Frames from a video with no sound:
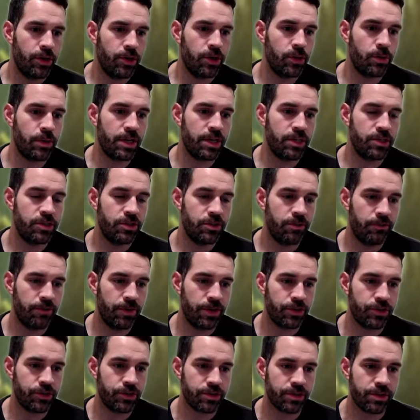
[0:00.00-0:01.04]
you get two
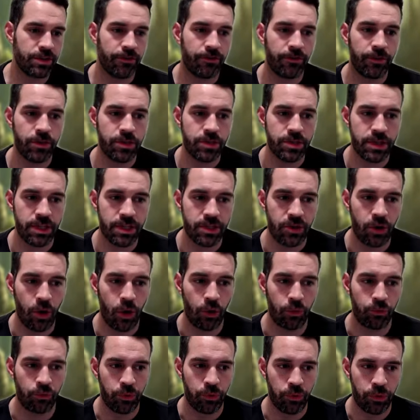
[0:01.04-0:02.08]
features. The first is
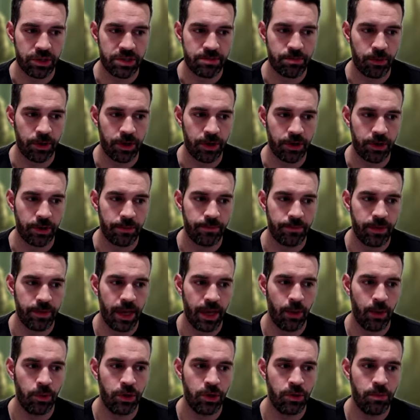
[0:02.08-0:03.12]
called Ruthless Predator,
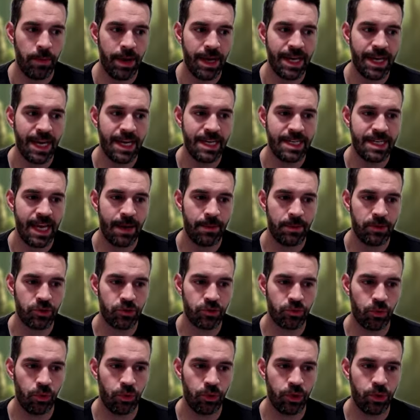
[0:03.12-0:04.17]
and when you make a damage
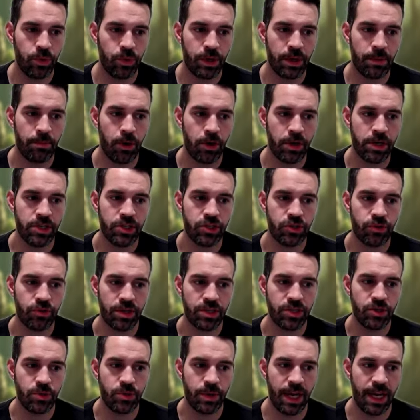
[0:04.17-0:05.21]
roll, you can mark a stress
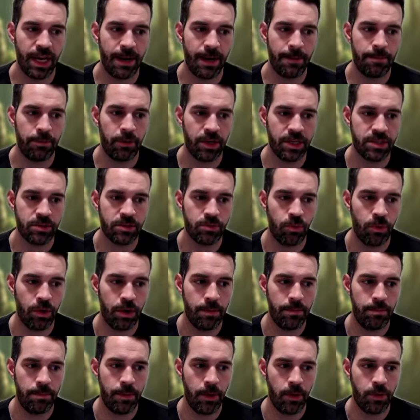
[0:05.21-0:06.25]
to gain a
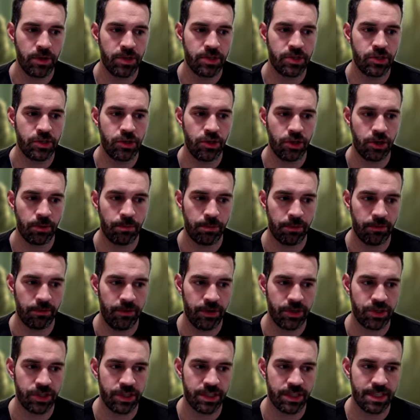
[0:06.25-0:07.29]
+1 bonus to your
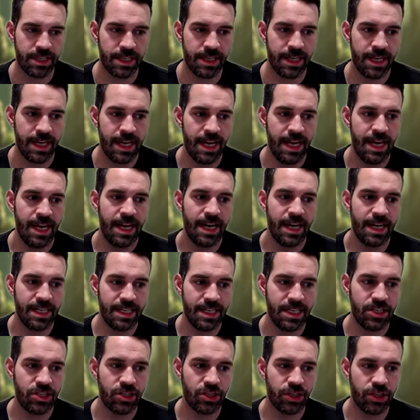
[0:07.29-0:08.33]
proficiency.
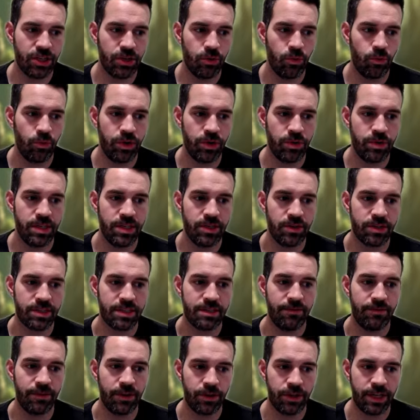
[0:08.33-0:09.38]
Additionally, when you deal
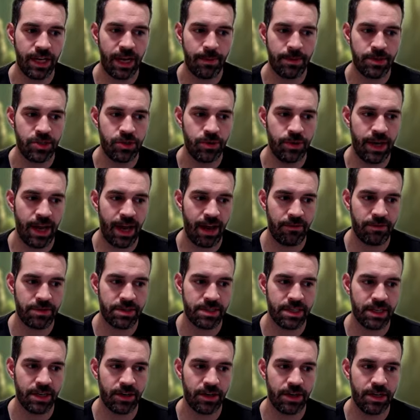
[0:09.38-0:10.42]
severe damage to an
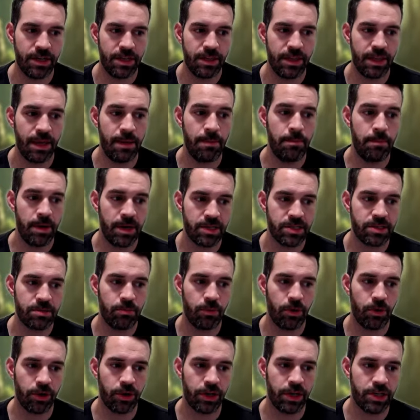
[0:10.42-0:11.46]
adversary, they must
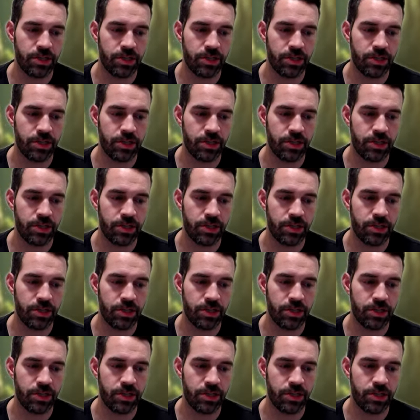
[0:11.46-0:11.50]
mark a